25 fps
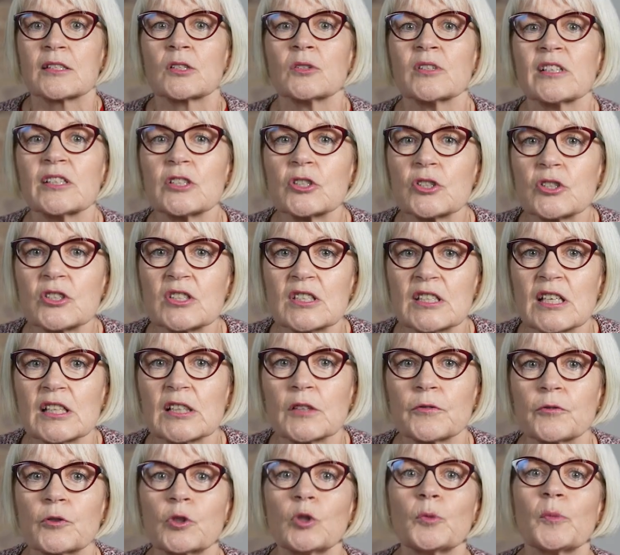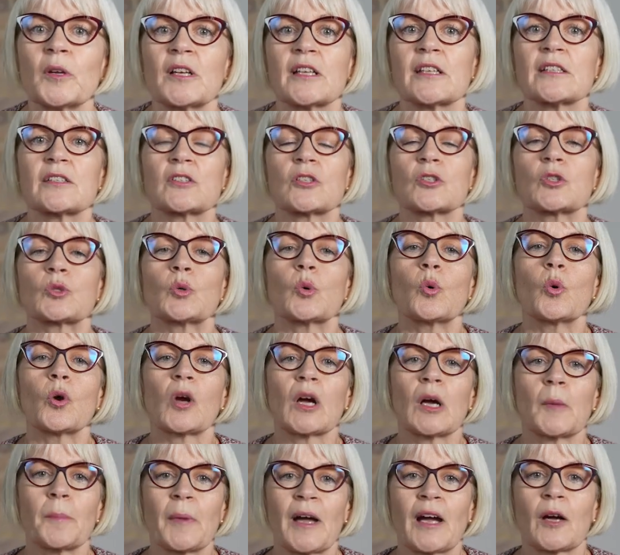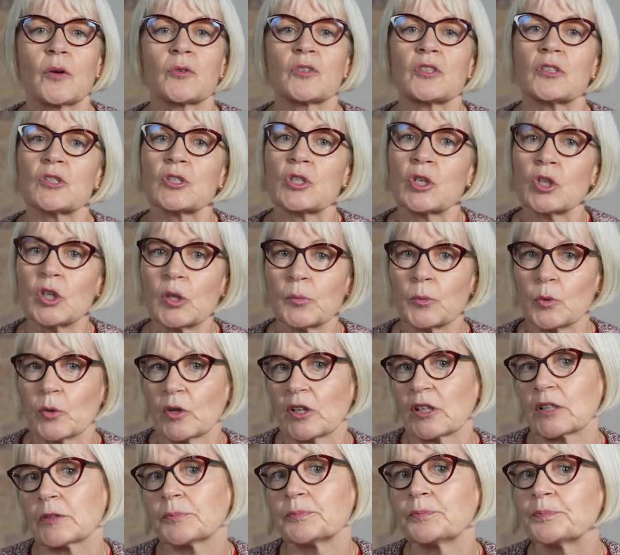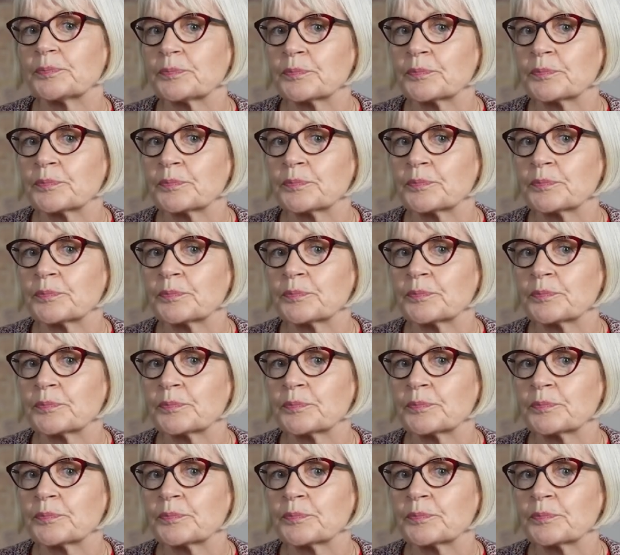So let's just take a few minutes to talk about turmeric.